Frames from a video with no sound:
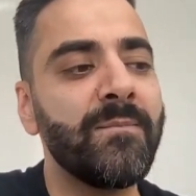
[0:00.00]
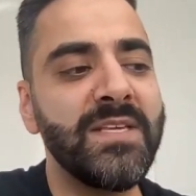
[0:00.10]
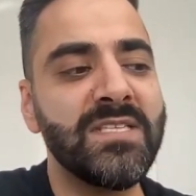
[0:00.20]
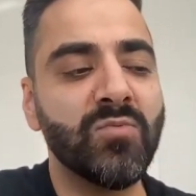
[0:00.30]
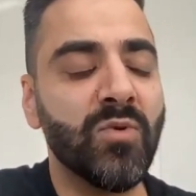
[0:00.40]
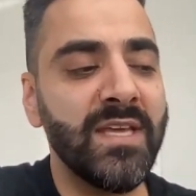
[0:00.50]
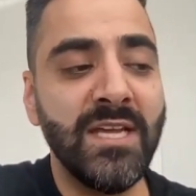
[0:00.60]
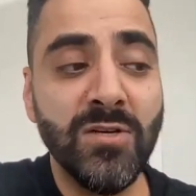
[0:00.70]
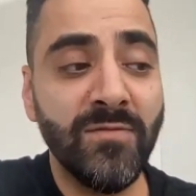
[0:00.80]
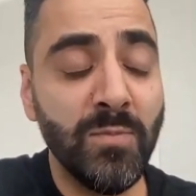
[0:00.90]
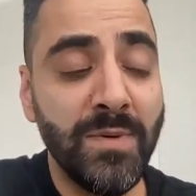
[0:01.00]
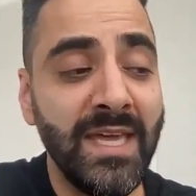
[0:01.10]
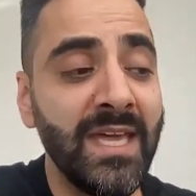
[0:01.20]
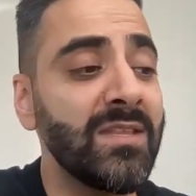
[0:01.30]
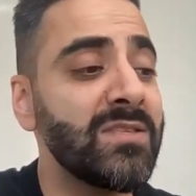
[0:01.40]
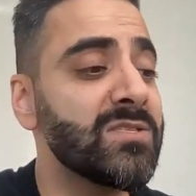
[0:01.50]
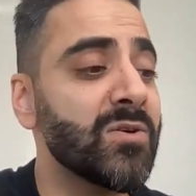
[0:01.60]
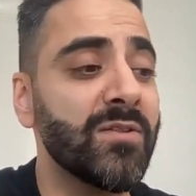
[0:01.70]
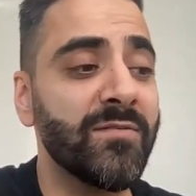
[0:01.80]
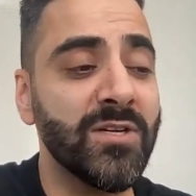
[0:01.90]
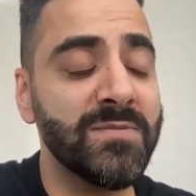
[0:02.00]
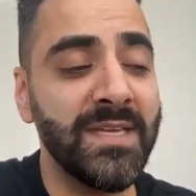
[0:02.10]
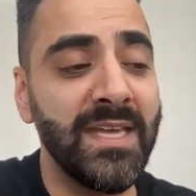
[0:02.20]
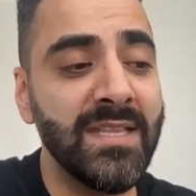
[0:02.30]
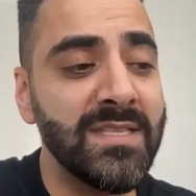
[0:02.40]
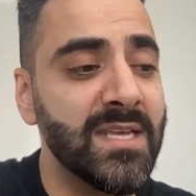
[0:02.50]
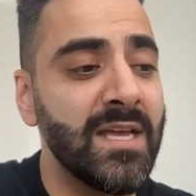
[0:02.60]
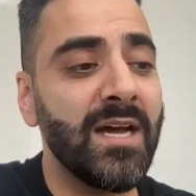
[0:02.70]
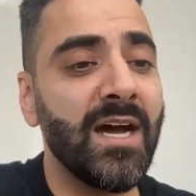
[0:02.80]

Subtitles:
This is where the interview begins, or the verse begins.